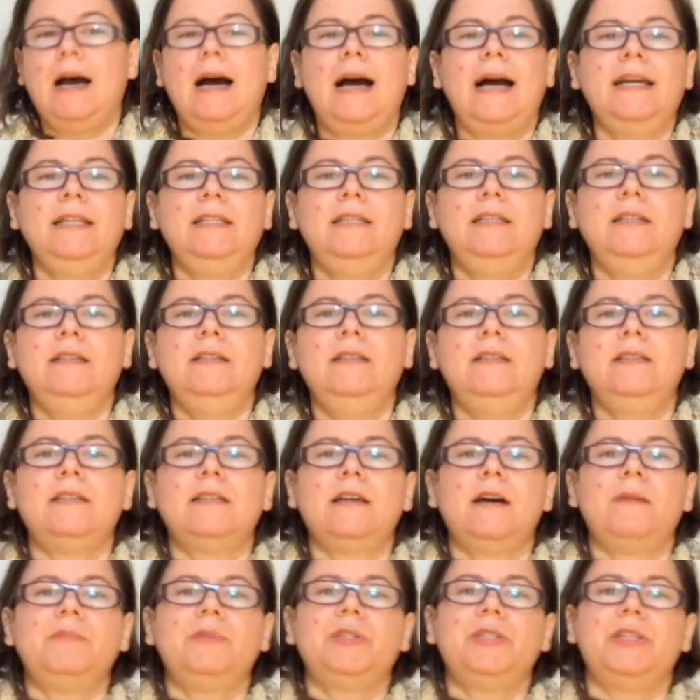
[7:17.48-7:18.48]
I did
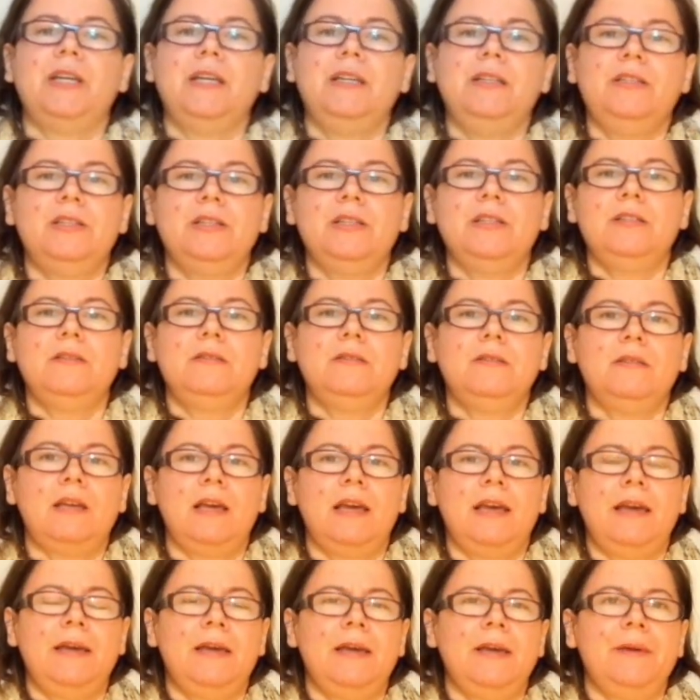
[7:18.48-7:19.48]
some changes
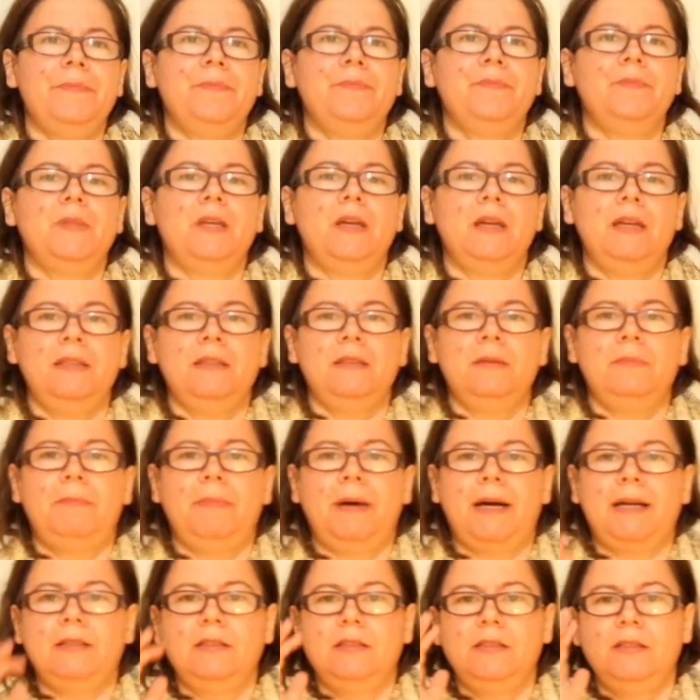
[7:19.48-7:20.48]
in the
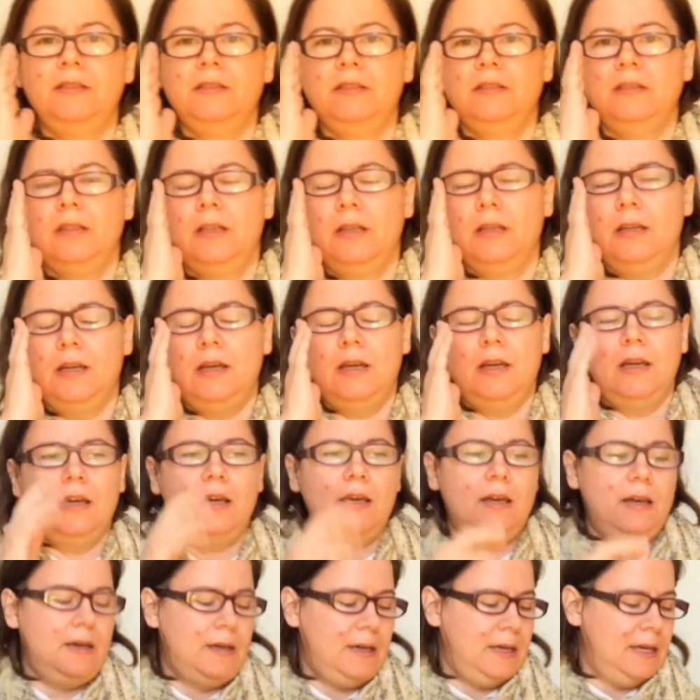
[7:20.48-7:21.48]
pattern.
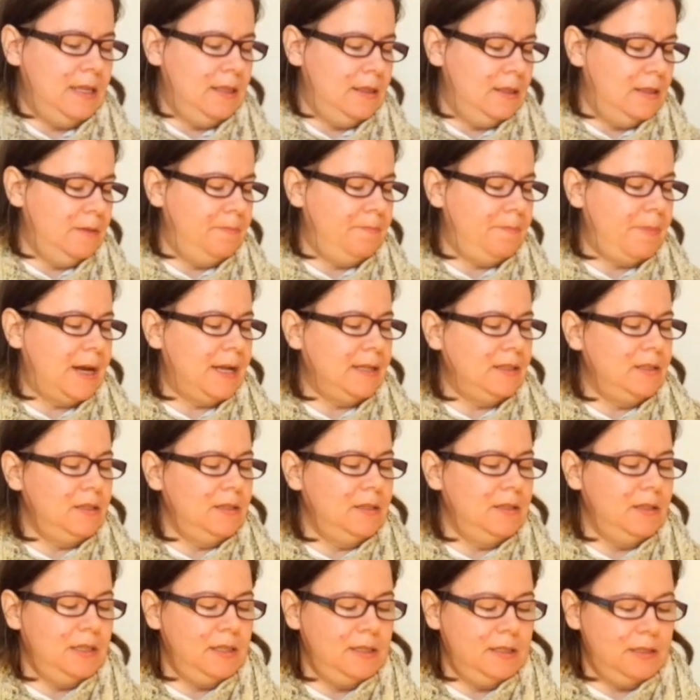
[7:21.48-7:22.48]
The
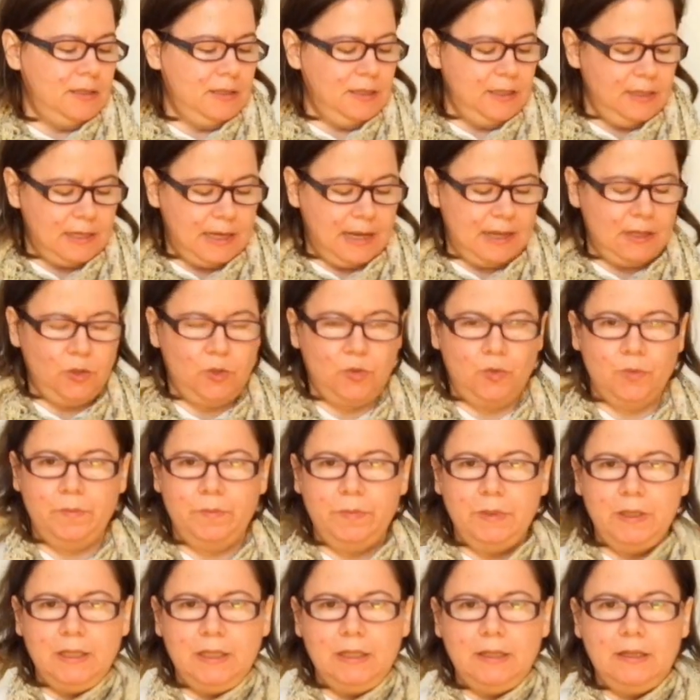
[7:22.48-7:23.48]
pattern is designed to
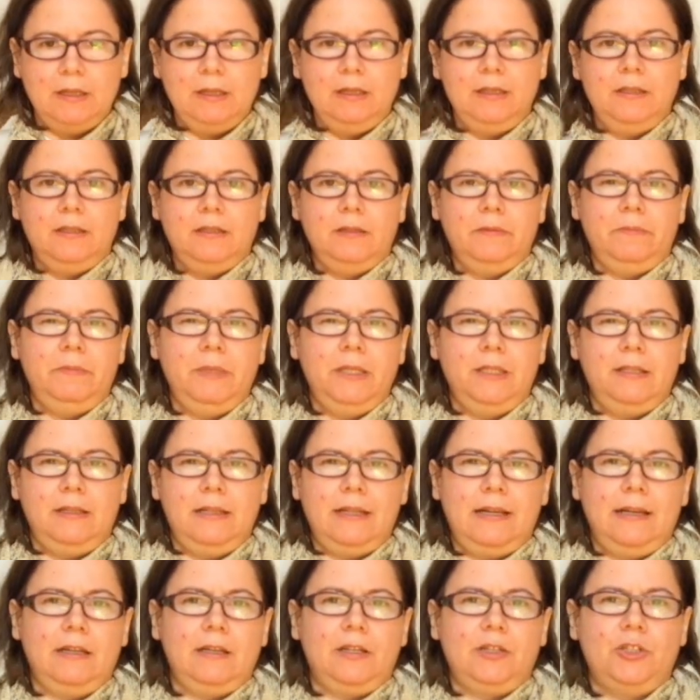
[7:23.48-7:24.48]
be a little bit
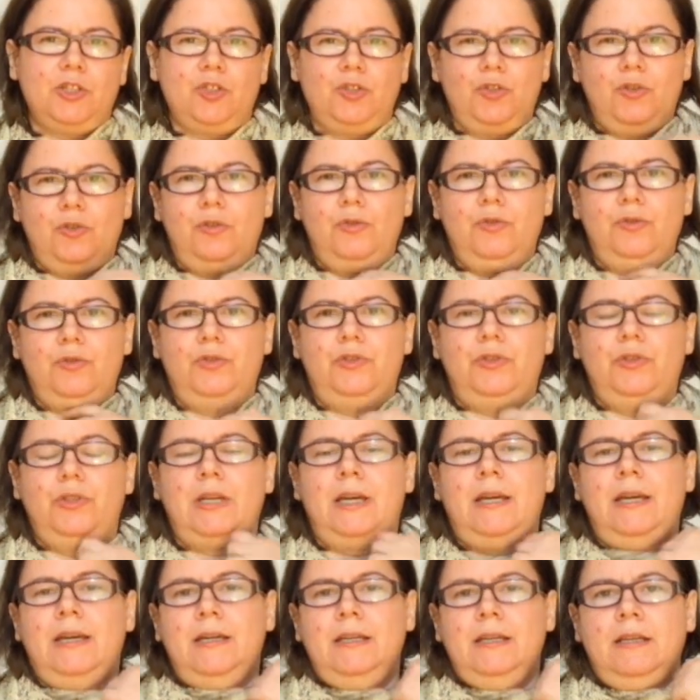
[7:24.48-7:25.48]
like a short
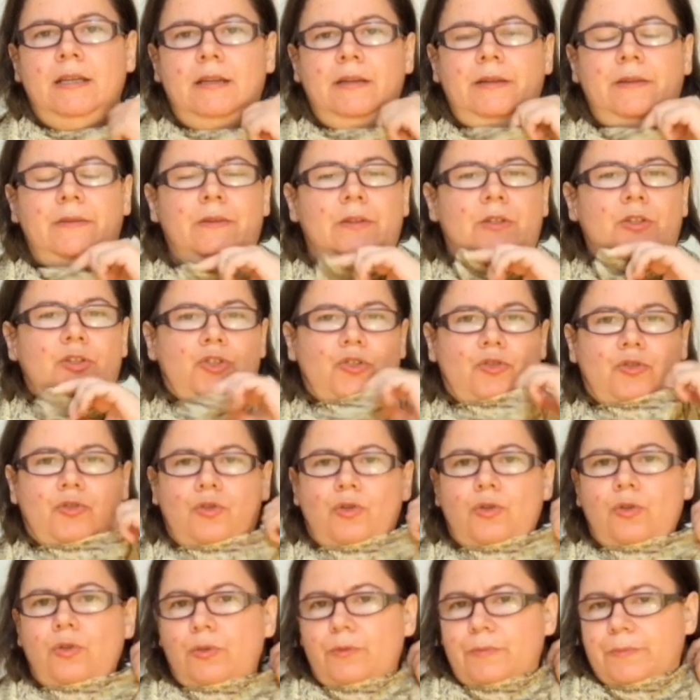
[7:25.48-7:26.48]

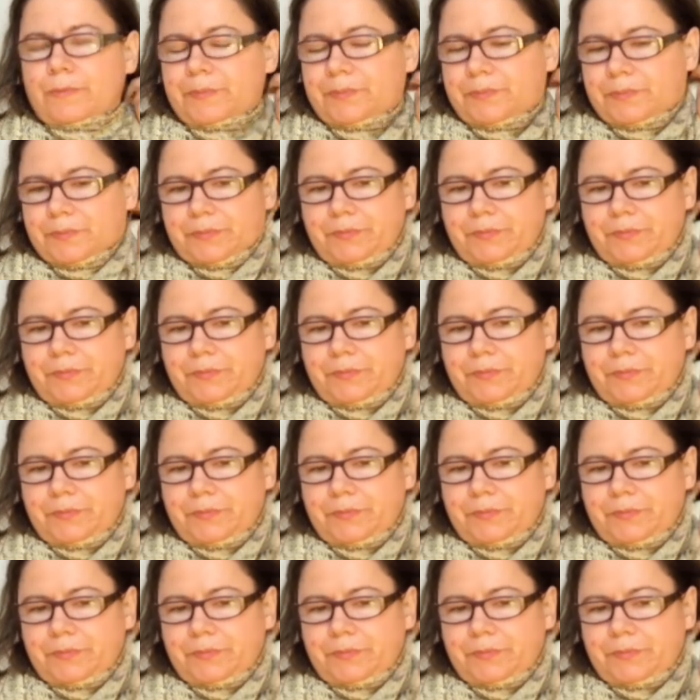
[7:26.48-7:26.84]
shawl,